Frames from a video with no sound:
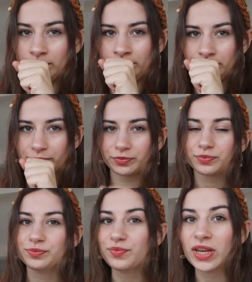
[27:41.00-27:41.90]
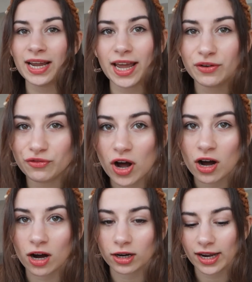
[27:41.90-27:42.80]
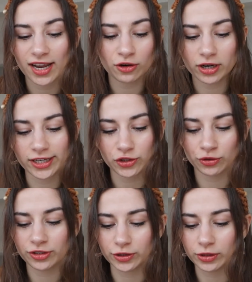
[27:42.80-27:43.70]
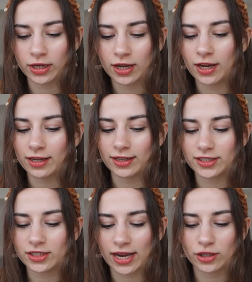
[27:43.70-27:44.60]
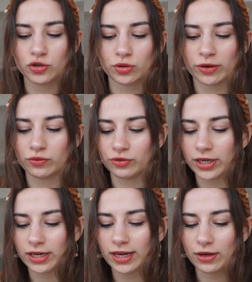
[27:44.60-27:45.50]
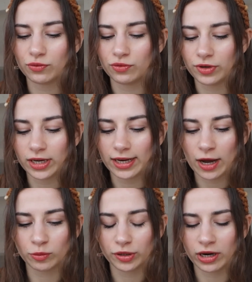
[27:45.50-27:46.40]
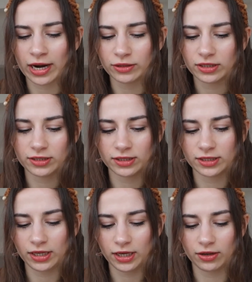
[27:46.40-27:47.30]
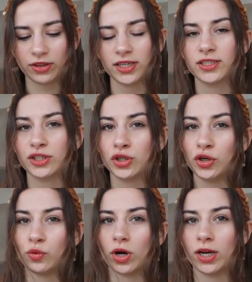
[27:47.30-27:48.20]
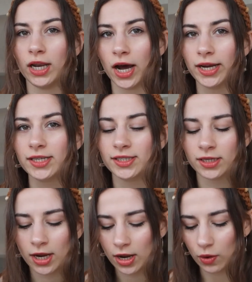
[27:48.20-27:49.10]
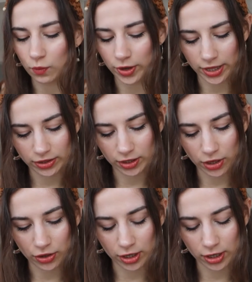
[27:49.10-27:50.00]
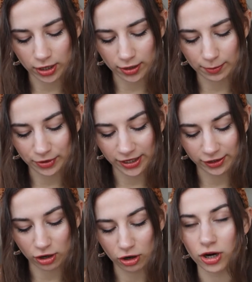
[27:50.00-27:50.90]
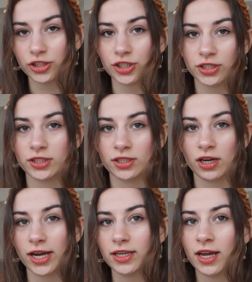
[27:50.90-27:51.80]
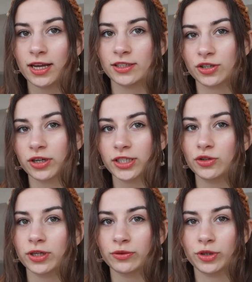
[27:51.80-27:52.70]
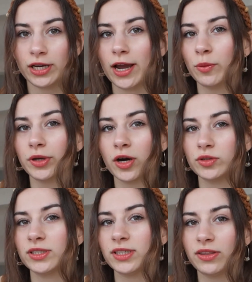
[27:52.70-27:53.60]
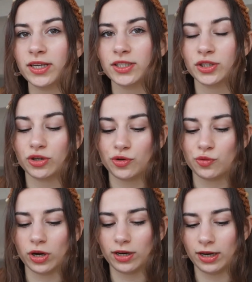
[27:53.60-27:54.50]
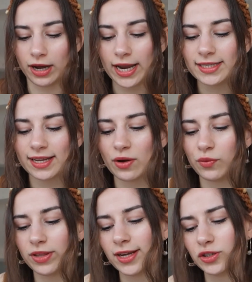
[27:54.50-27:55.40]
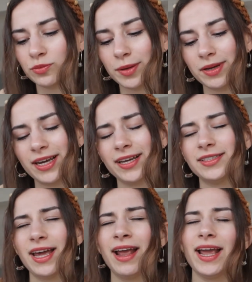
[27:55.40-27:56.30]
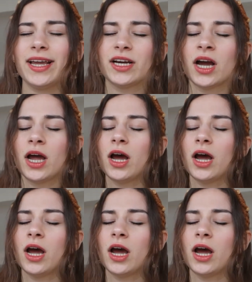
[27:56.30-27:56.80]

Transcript: and the fog and Archangel Uriel, this angel can really, really help you out to see things in a new light with the bringing on consciousness to light. This Archangel can really help you out to see things in a new light and with that you maybe can take